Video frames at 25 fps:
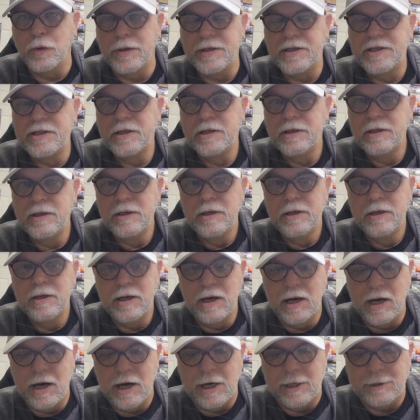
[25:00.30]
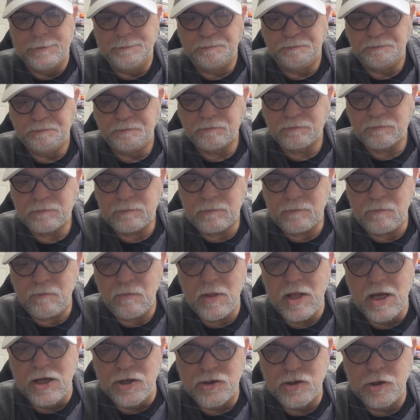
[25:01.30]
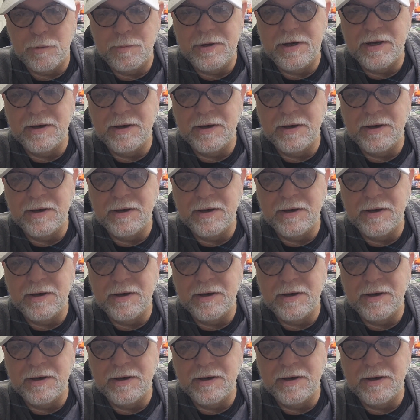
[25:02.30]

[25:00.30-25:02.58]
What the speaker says: it. It should be